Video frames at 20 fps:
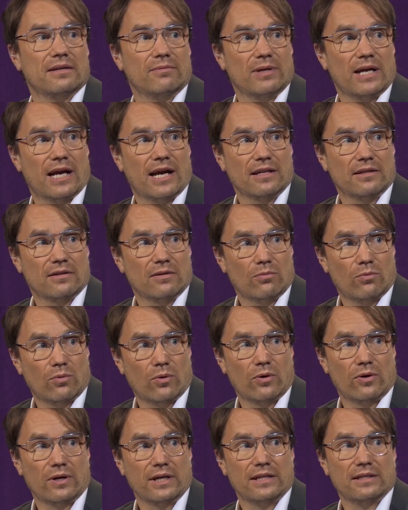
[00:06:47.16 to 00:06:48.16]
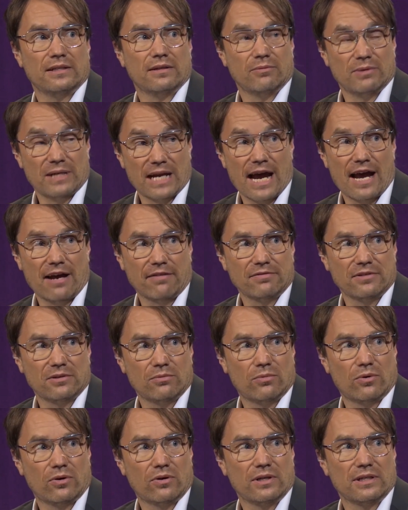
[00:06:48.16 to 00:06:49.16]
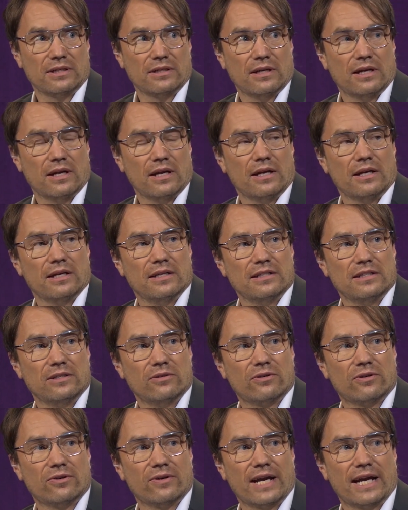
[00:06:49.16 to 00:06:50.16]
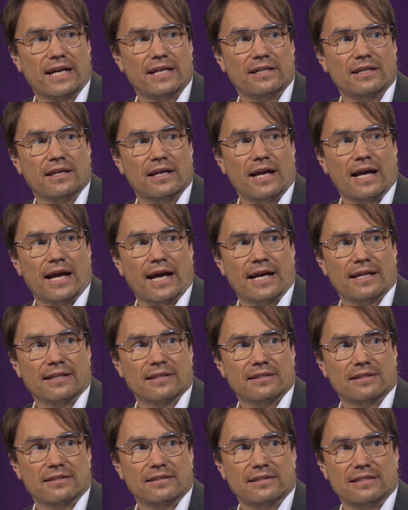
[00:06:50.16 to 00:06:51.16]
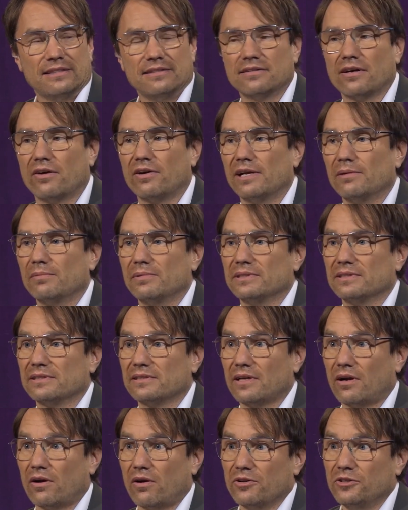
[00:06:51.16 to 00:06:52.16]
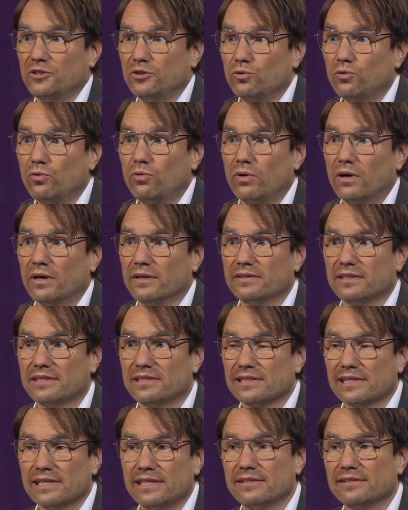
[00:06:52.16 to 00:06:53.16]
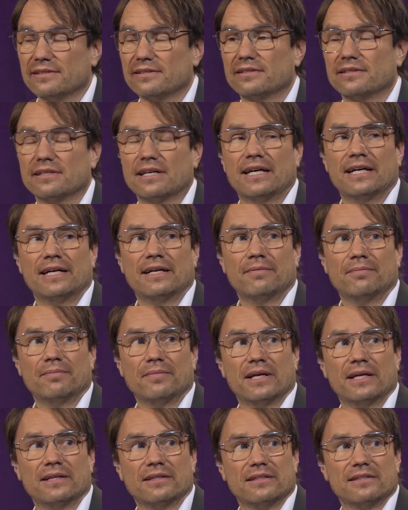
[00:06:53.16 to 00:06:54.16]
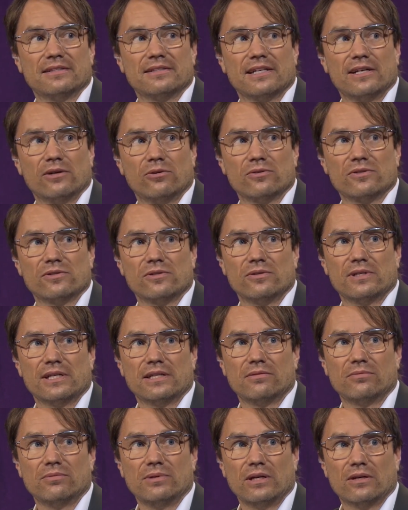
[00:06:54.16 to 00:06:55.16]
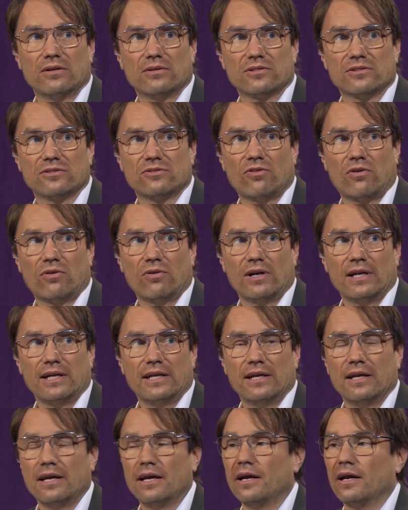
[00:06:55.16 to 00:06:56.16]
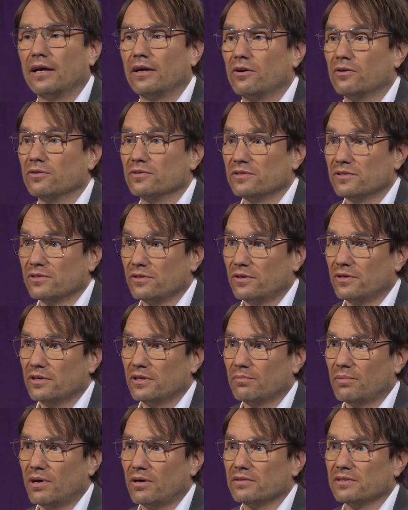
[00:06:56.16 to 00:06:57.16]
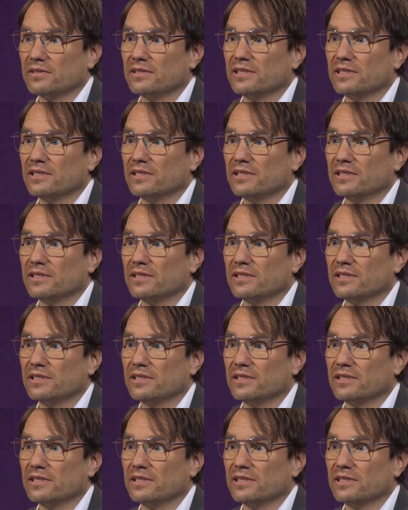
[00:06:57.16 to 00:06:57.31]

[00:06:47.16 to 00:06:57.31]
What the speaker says: We have the war in the Ukraine, and these are elements that are new on this list, and they say also that we are strongly concerned about the